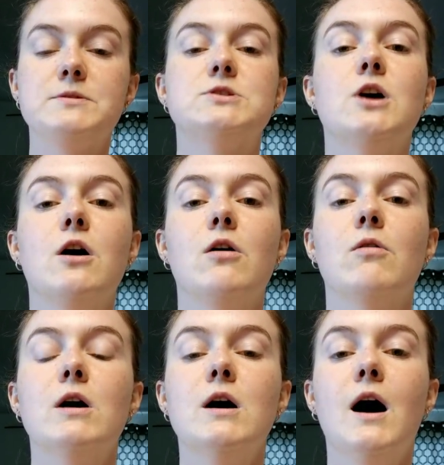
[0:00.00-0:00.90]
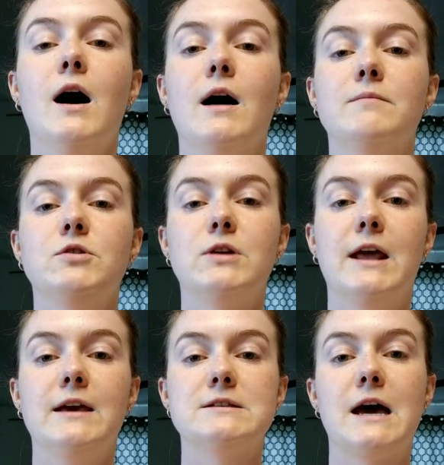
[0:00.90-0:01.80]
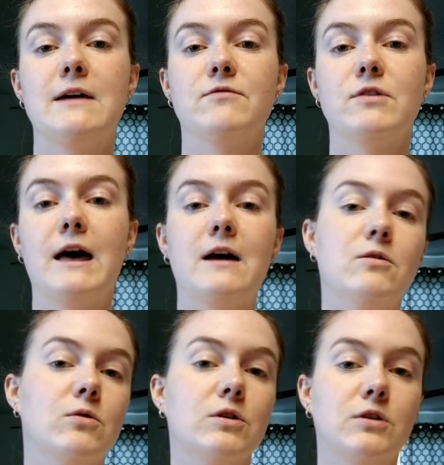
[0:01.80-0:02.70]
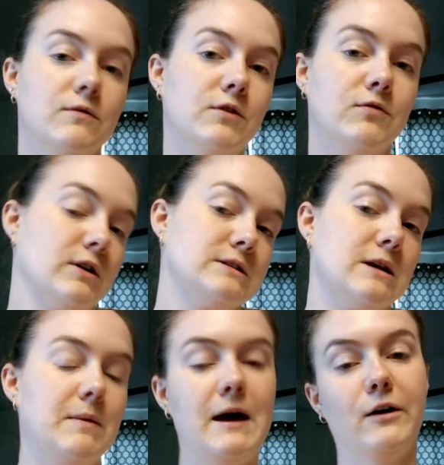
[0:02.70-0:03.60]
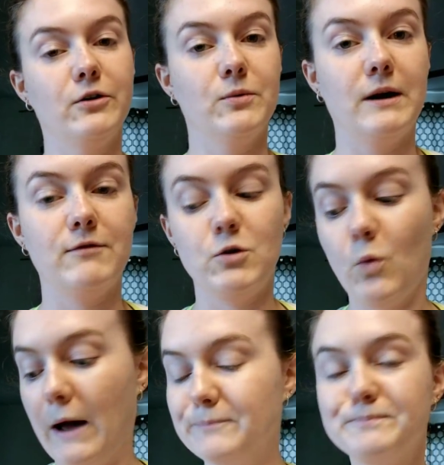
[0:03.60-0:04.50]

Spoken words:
So you can hang tight for that, or you can feel free to skip ahead or do whatever you want.